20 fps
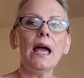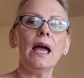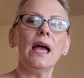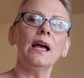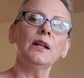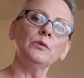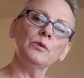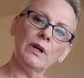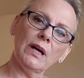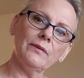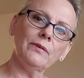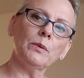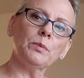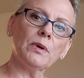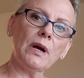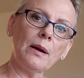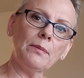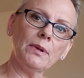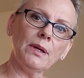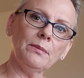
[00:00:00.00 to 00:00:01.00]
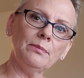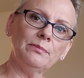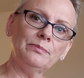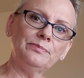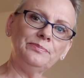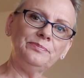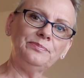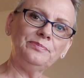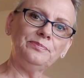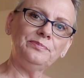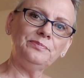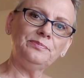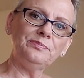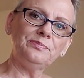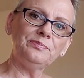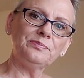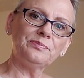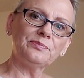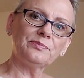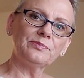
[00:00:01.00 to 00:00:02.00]
And we have a problem.
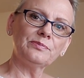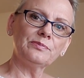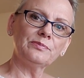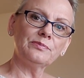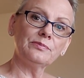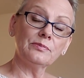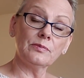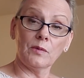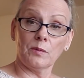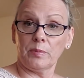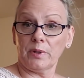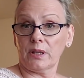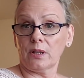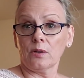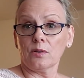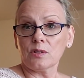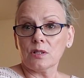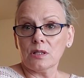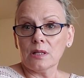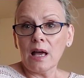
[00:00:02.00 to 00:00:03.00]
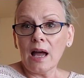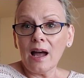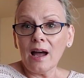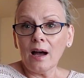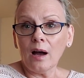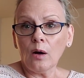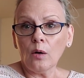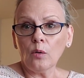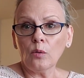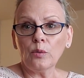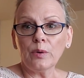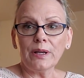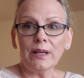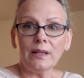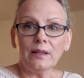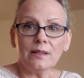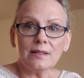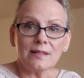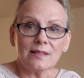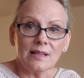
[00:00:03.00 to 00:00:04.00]
Because now
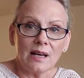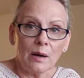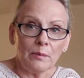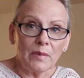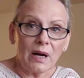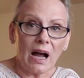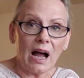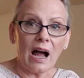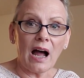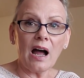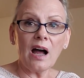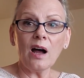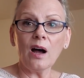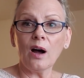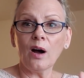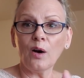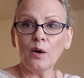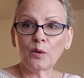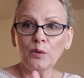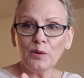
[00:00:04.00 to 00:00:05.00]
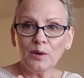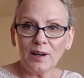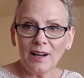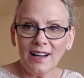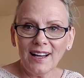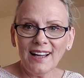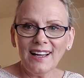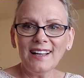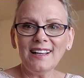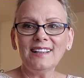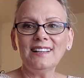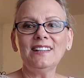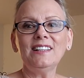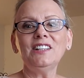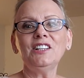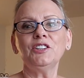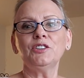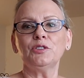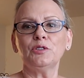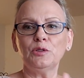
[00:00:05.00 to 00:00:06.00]
we somehow
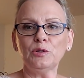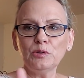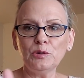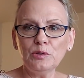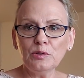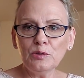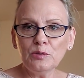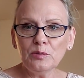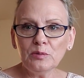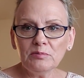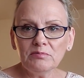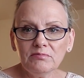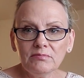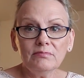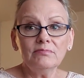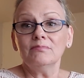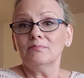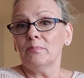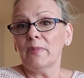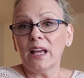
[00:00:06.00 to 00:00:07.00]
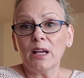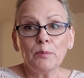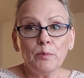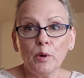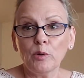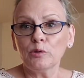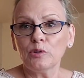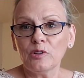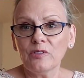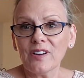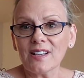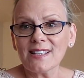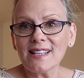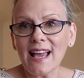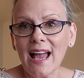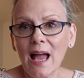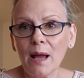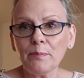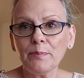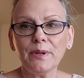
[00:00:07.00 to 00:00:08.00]
need to make both of us
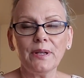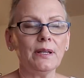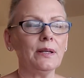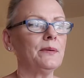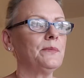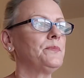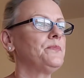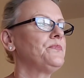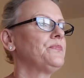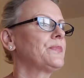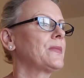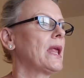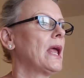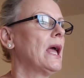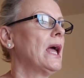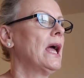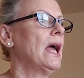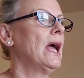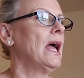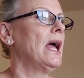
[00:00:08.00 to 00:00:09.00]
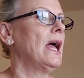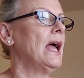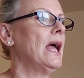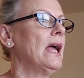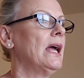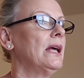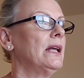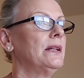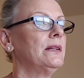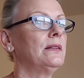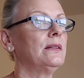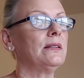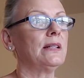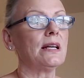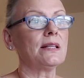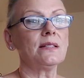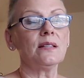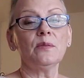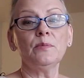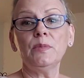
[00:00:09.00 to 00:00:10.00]
happy. And
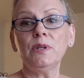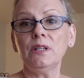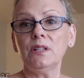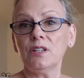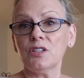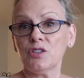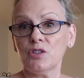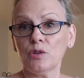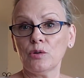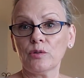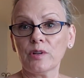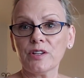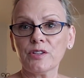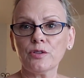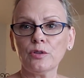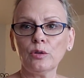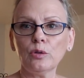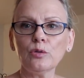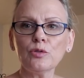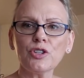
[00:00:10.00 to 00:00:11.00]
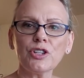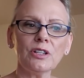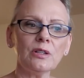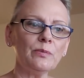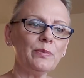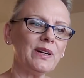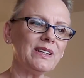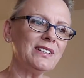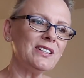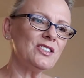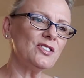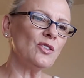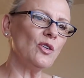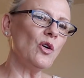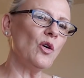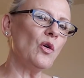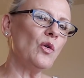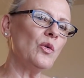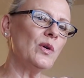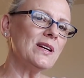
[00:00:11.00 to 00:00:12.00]
doesn't mean it's no resolution, but it's
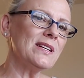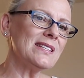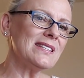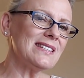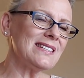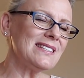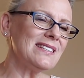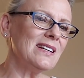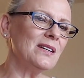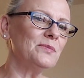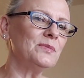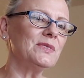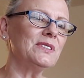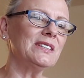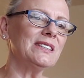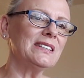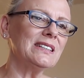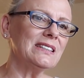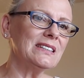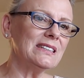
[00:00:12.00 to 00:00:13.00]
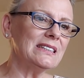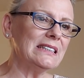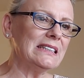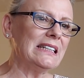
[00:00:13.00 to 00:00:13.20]
always something